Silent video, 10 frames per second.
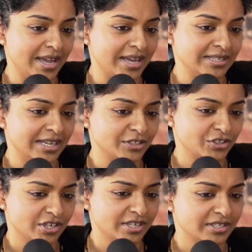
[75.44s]
And at
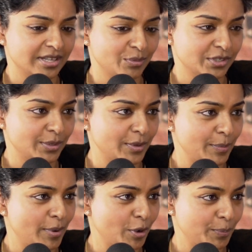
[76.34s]
church, there was a
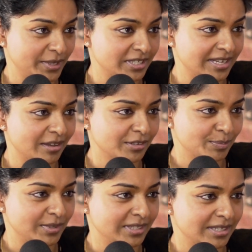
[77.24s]
pulpit
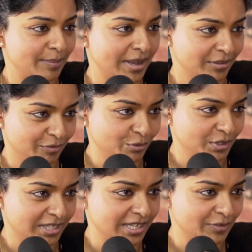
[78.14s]
announcement about the
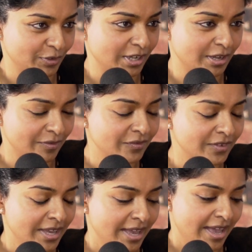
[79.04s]
40 Days for Life.
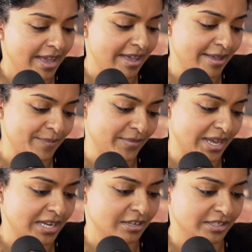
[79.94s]
And
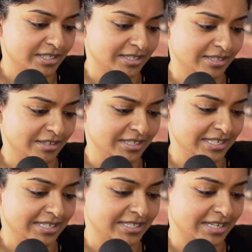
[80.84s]
I
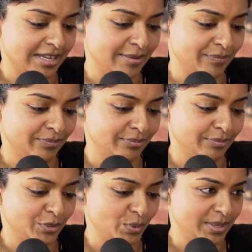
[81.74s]
decided
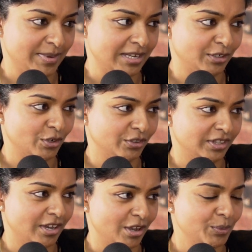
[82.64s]
between me and God
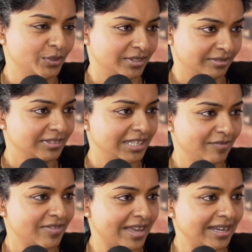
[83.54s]
that I would give
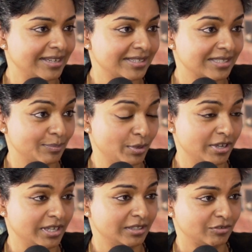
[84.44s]
thanks
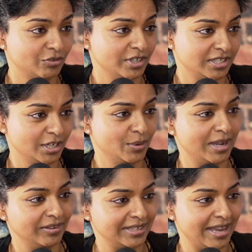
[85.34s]
by trying to go
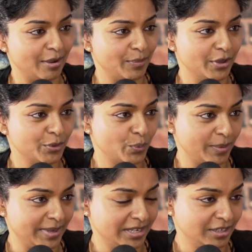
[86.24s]
out and help other
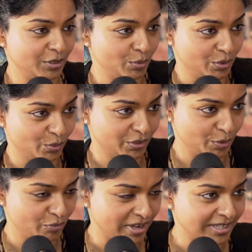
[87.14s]
women who were also
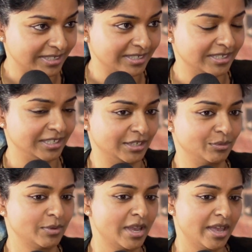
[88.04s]
pregnant,
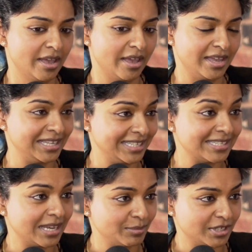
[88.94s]
in the
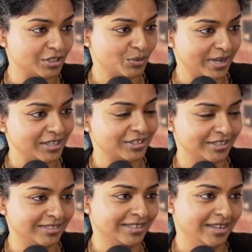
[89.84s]
same
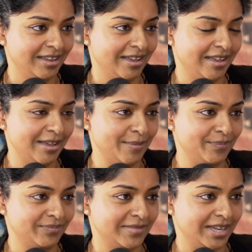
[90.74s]
situation.
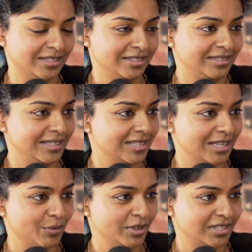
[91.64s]
And that's
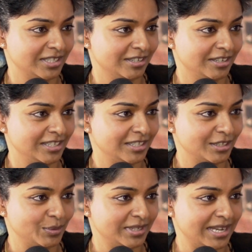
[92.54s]
how I decided
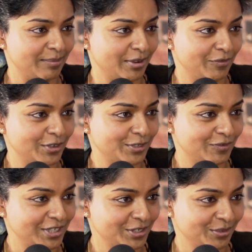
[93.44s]
to attend my first
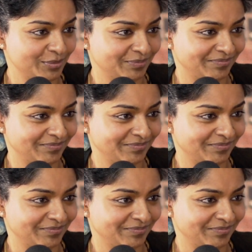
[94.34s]
vigil.